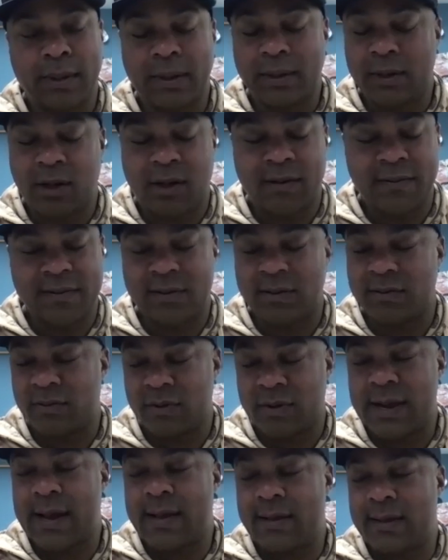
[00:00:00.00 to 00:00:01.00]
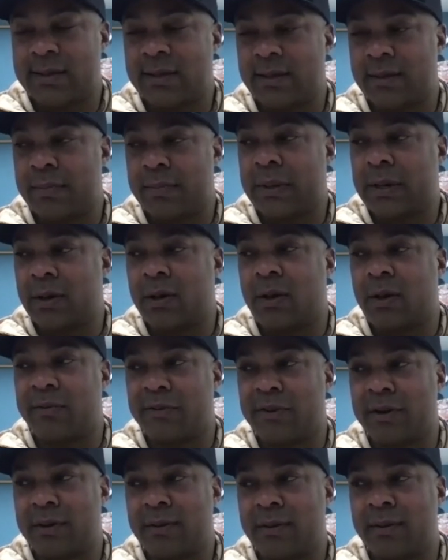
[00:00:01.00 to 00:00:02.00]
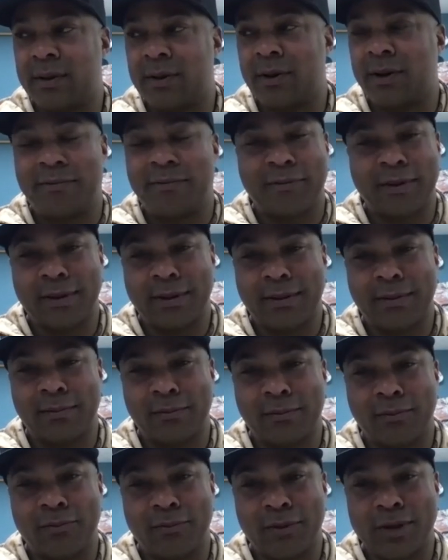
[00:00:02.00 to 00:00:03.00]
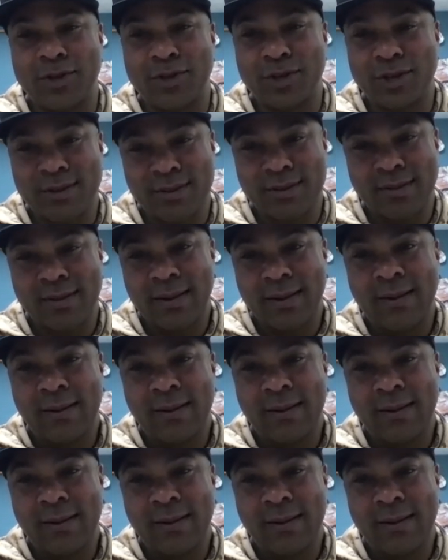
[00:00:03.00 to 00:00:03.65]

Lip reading: I mean, Rhode Island's a big golfing region.